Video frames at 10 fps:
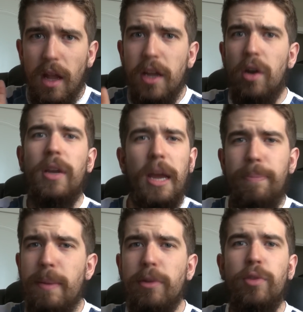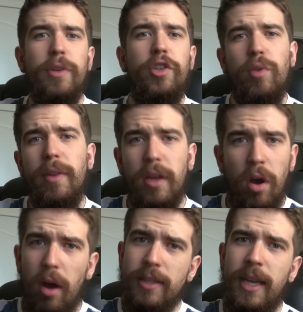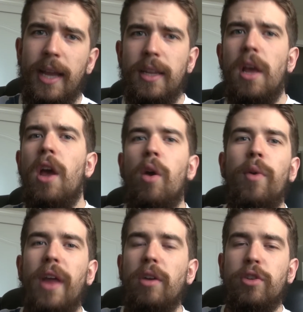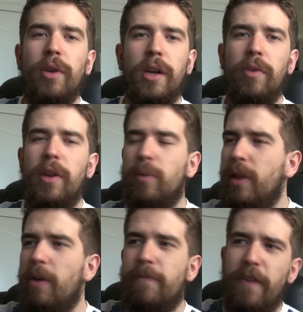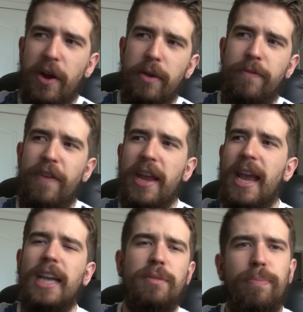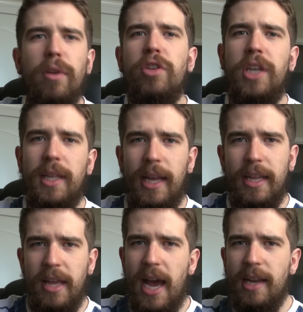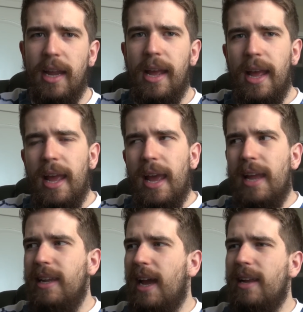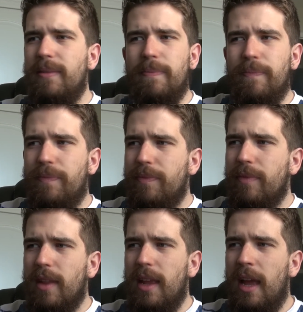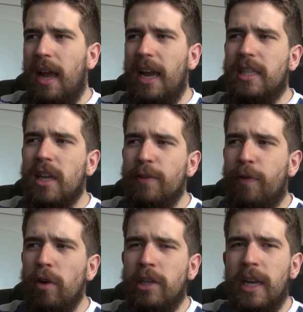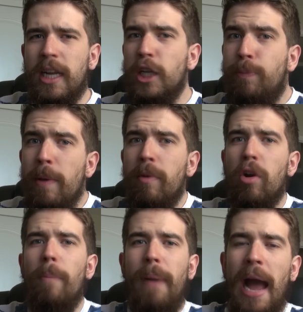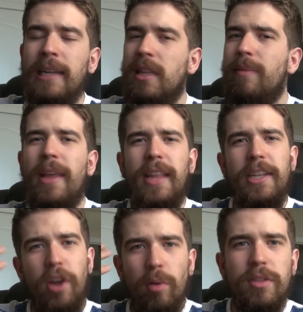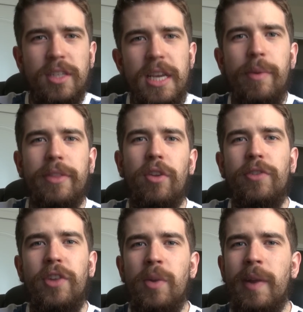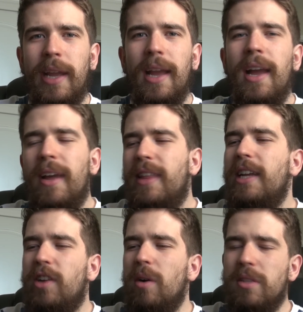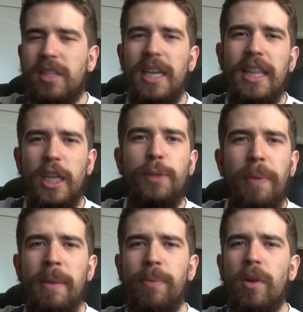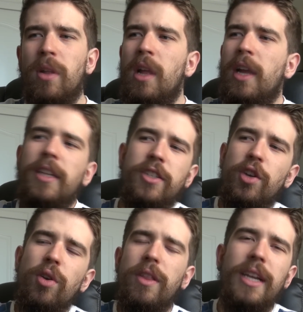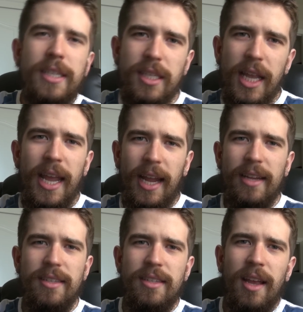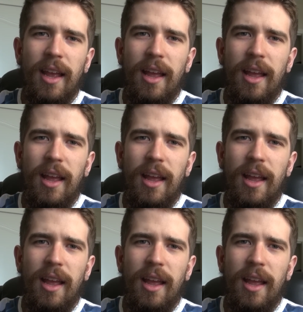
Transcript: you know, get people to enjoy the content without trickery and without fucking fake-ass bullshit like that, and yet it's unfortunate because people go back to them and they don't see what they're doing. They don't see these people do these things,